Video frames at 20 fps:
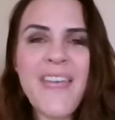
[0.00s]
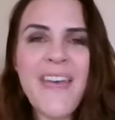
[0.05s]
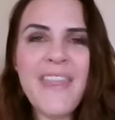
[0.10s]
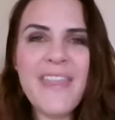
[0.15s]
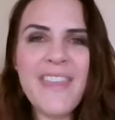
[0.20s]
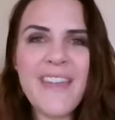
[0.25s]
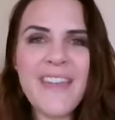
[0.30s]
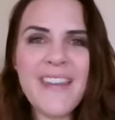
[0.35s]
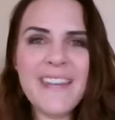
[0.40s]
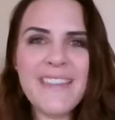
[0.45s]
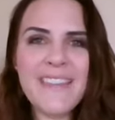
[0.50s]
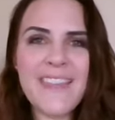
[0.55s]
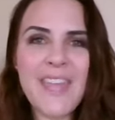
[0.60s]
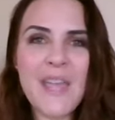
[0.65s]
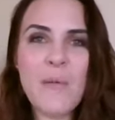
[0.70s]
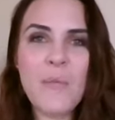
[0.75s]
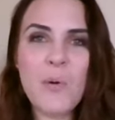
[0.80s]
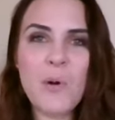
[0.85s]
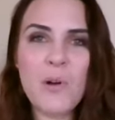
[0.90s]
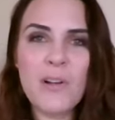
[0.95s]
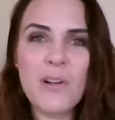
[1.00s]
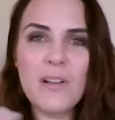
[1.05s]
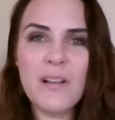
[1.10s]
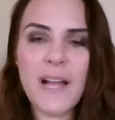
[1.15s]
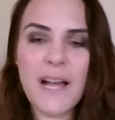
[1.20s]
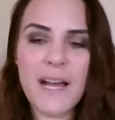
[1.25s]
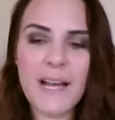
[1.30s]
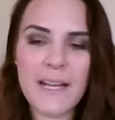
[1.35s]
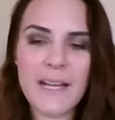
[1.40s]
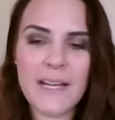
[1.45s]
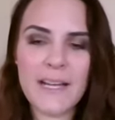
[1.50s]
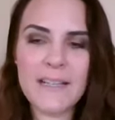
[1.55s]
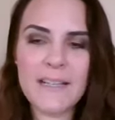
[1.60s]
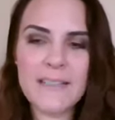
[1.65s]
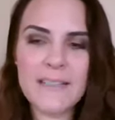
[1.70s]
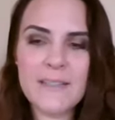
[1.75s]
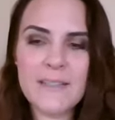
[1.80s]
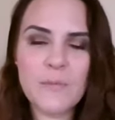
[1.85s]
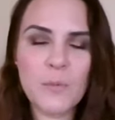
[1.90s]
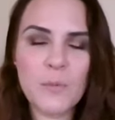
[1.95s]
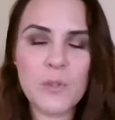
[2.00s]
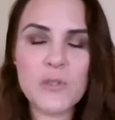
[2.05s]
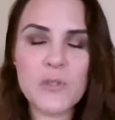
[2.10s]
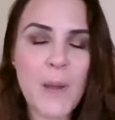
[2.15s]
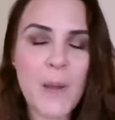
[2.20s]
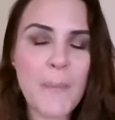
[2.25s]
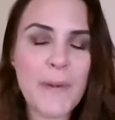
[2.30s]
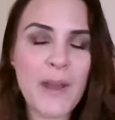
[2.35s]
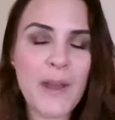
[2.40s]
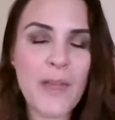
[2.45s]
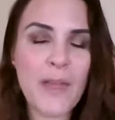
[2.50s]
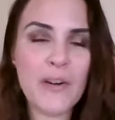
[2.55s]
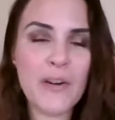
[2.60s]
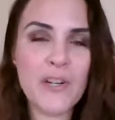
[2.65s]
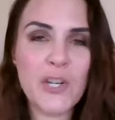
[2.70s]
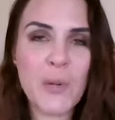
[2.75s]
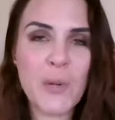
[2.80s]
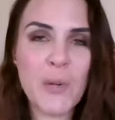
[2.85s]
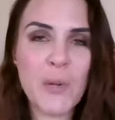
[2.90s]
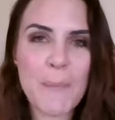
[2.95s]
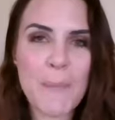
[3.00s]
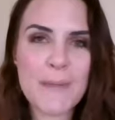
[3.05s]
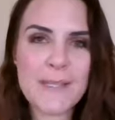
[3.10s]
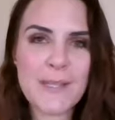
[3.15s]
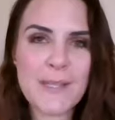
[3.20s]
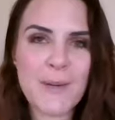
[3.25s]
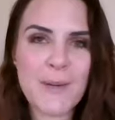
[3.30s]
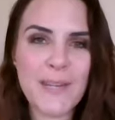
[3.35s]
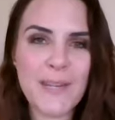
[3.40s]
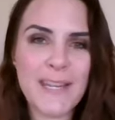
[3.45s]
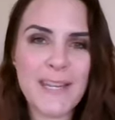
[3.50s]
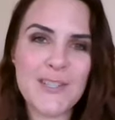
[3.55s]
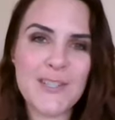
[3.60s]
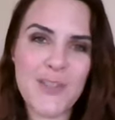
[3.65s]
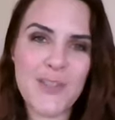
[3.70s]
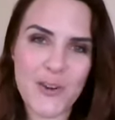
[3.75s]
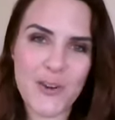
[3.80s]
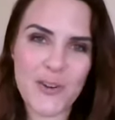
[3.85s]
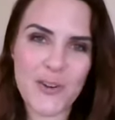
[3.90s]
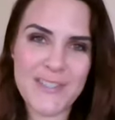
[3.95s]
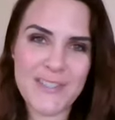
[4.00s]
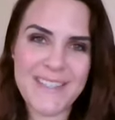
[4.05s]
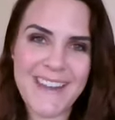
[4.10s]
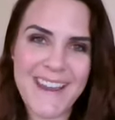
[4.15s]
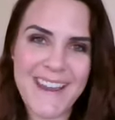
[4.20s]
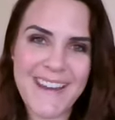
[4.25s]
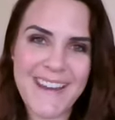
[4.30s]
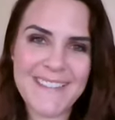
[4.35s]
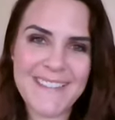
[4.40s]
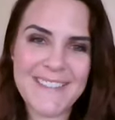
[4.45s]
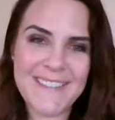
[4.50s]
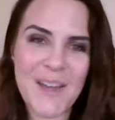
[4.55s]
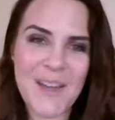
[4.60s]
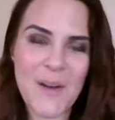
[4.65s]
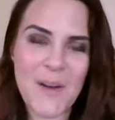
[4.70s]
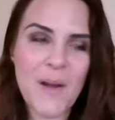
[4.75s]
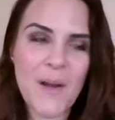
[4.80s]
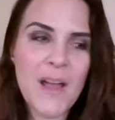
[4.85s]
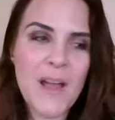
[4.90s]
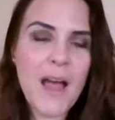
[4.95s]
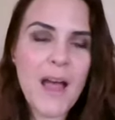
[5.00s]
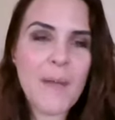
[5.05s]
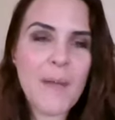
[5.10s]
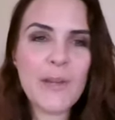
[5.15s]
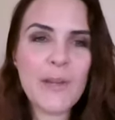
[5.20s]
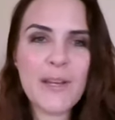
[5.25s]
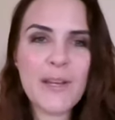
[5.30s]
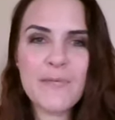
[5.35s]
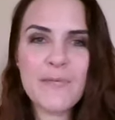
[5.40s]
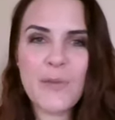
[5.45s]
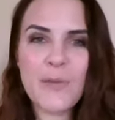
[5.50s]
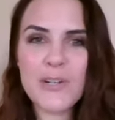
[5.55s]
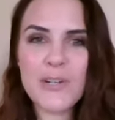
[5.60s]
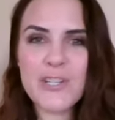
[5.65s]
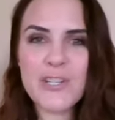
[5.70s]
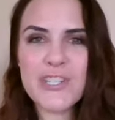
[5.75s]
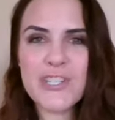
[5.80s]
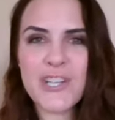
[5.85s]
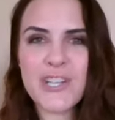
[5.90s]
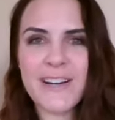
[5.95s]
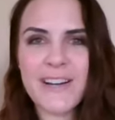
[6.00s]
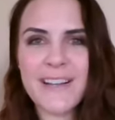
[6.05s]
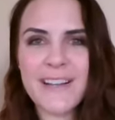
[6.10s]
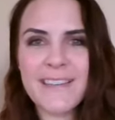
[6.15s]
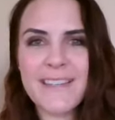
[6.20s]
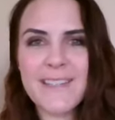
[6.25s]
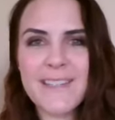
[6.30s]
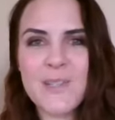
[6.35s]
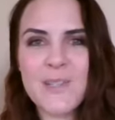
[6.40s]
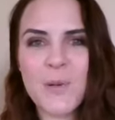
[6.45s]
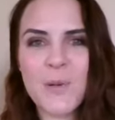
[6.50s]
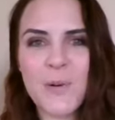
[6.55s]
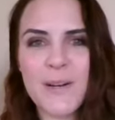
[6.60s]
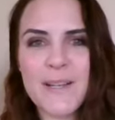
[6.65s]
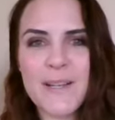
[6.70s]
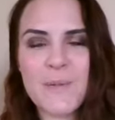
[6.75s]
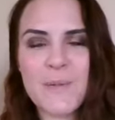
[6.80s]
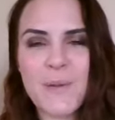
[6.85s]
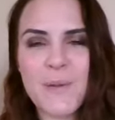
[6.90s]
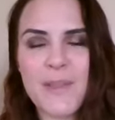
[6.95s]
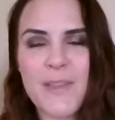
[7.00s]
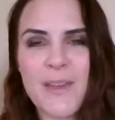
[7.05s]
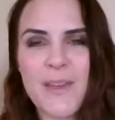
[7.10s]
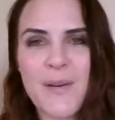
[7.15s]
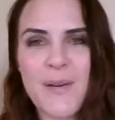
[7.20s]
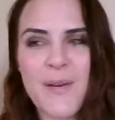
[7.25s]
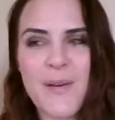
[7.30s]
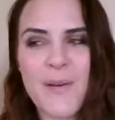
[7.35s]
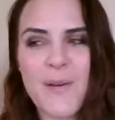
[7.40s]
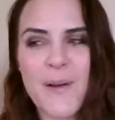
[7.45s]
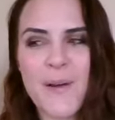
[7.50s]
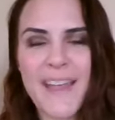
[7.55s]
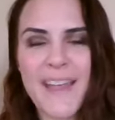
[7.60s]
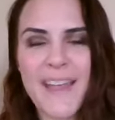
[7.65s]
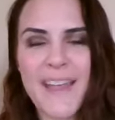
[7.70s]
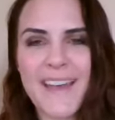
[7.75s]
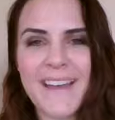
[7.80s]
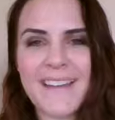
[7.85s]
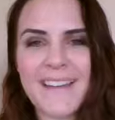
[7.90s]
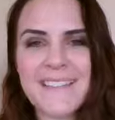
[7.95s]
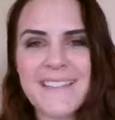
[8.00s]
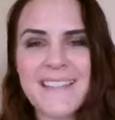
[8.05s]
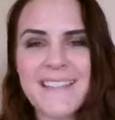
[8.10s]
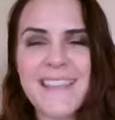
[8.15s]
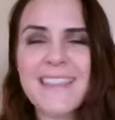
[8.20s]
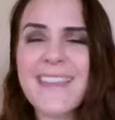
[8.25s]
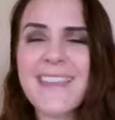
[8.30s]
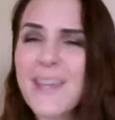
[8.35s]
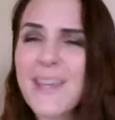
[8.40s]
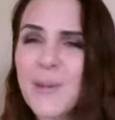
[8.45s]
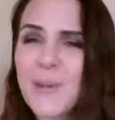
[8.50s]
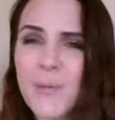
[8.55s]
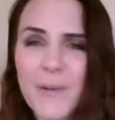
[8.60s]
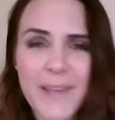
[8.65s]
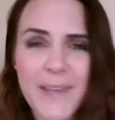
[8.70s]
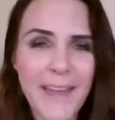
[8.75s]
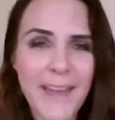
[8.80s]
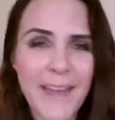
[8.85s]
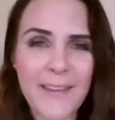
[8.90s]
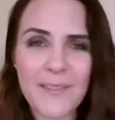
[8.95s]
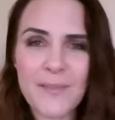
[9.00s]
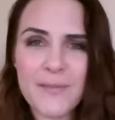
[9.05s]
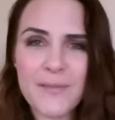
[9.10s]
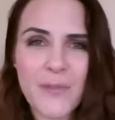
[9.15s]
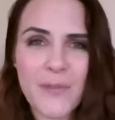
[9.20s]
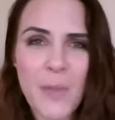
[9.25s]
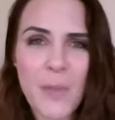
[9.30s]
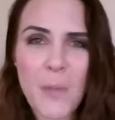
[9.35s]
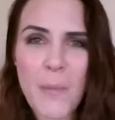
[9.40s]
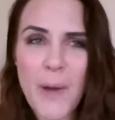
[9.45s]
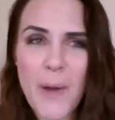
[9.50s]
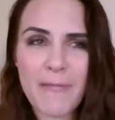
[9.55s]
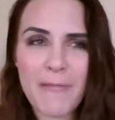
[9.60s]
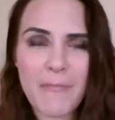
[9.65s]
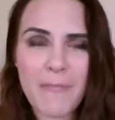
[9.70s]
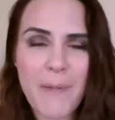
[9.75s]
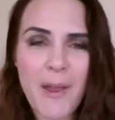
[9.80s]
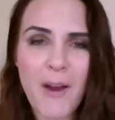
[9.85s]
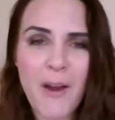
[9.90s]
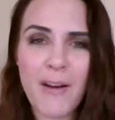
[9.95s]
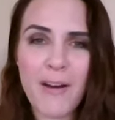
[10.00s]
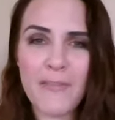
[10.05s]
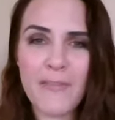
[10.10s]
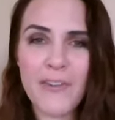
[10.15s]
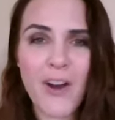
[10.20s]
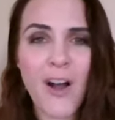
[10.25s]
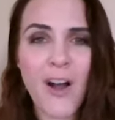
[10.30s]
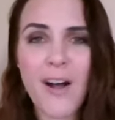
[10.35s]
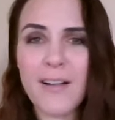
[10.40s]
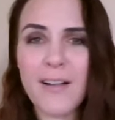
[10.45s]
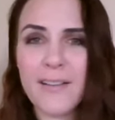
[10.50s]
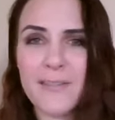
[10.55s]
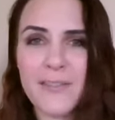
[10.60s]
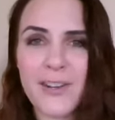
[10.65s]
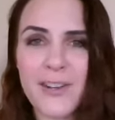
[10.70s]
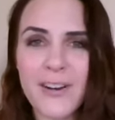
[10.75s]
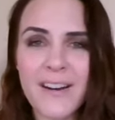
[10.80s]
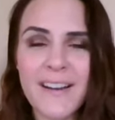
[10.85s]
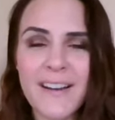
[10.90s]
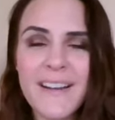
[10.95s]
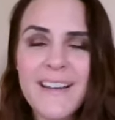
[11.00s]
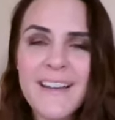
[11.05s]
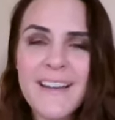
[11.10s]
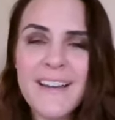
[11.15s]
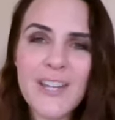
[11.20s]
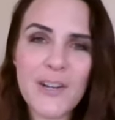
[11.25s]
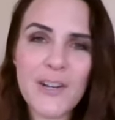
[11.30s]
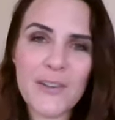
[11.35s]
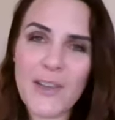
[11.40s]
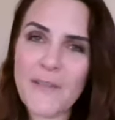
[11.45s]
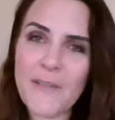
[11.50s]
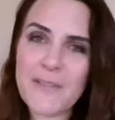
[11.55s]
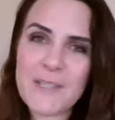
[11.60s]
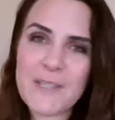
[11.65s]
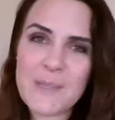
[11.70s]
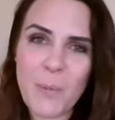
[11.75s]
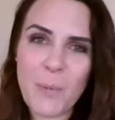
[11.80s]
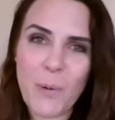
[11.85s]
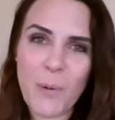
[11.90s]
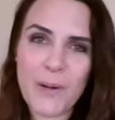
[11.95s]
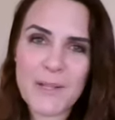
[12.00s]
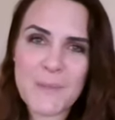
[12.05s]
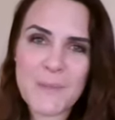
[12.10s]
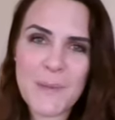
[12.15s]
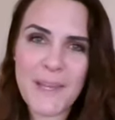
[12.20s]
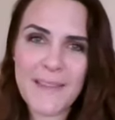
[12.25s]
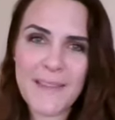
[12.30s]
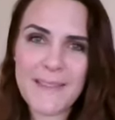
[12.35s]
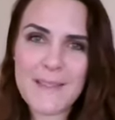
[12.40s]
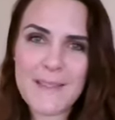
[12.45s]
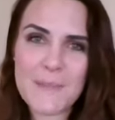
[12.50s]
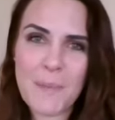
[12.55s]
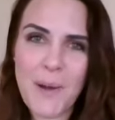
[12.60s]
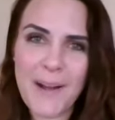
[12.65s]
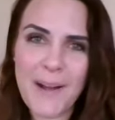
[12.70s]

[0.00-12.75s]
And then they will drop another new episode each Thursday. So looking forward to sharing these stories with you. And thank you again from the bottom of my heart for all of your love and support as we get this